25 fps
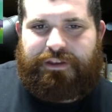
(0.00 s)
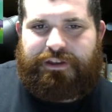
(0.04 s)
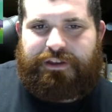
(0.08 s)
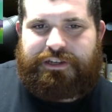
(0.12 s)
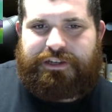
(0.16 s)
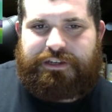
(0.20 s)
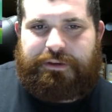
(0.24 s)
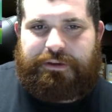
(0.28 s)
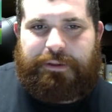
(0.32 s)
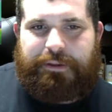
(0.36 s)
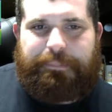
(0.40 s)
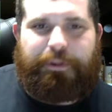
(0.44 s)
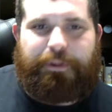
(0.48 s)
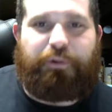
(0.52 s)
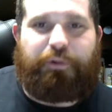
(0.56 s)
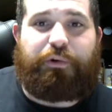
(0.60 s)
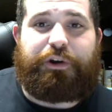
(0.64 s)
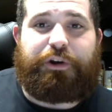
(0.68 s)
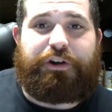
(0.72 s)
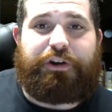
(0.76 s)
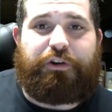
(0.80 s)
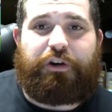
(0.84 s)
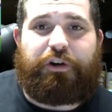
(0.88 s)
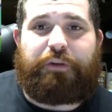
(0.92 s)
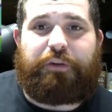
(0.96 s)
people would
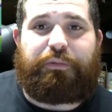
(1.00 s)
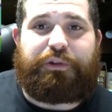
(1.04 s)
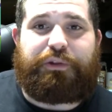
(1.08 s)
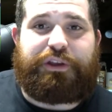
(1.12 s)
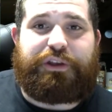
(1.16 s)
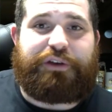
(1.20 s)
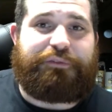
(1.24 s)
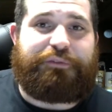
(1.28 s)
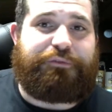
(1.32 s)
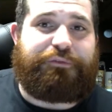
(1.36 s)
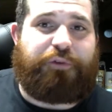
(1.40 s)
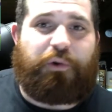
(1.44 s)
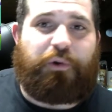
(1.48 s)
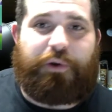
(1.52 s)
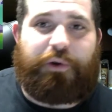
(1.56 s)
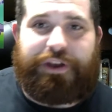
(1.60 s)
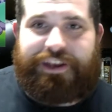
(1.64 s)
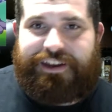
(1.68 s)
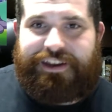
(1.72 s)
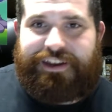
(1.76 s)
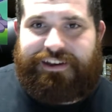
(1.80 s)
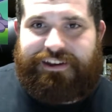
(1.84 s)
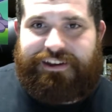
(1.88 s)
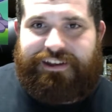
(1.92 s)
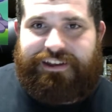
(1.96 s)
normally
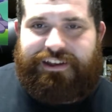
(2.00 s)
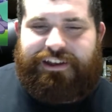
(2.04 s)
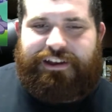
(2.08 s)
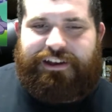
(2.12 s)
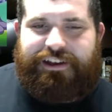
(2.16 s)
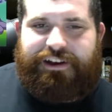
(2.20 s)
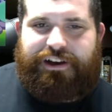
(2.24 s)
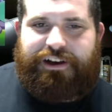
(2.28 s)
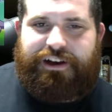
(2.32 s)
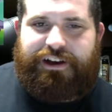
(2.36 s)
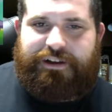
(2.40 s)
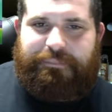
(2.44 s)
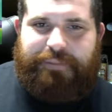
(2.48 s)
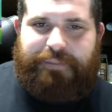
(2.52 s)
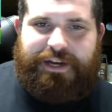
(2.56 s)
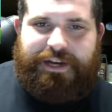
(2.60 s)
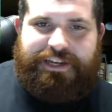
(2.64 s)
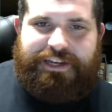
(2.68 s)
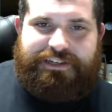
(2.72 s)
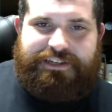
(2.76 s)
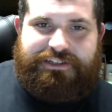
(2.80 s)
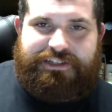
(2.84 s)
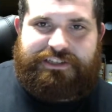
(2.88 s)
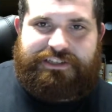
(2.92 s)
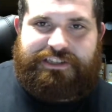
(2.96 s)
avoid by
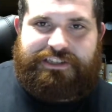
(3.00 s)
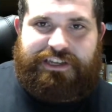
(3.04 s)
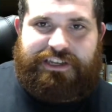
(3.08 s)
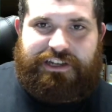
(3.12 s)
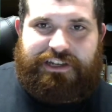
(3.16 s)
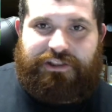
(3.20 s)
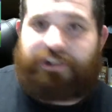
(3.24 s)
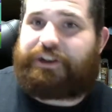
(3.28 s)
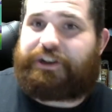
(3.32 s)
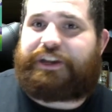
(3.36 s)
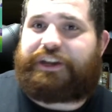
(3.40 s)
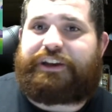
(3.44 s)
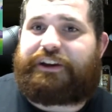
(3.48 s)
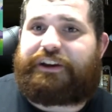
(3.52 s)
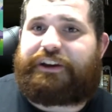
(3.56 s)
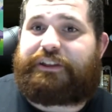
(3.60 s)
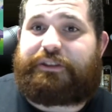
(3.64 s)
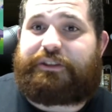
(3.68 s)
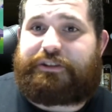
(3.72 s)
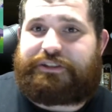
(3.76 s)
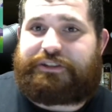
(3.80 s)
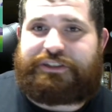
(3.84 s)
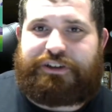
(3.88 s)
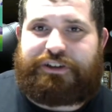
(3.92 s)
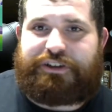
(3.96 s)
just like looking on their
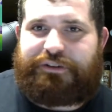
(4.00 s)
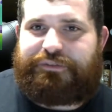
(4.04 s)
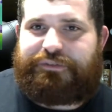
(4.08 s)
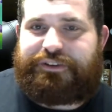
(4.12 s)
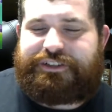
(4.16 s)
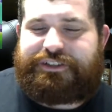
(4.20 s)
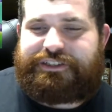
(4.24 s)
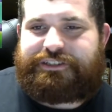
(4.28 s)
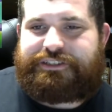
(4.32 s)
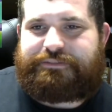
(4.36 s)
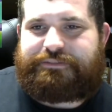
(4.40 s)
surface.